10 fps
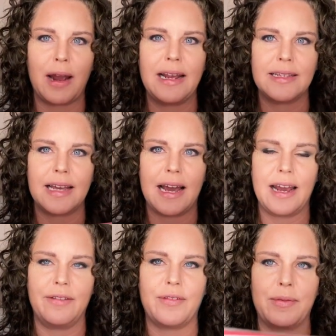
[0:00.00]
right
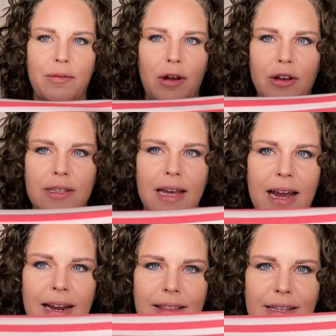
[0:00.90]
side from the wrong
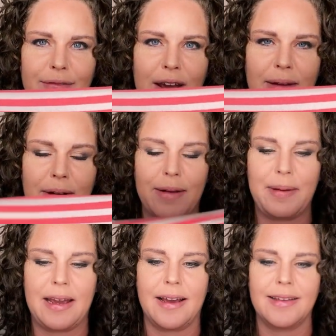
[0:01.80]
side in this fabric
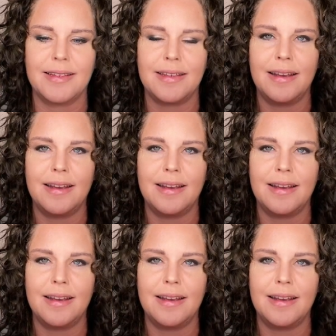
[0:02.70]
because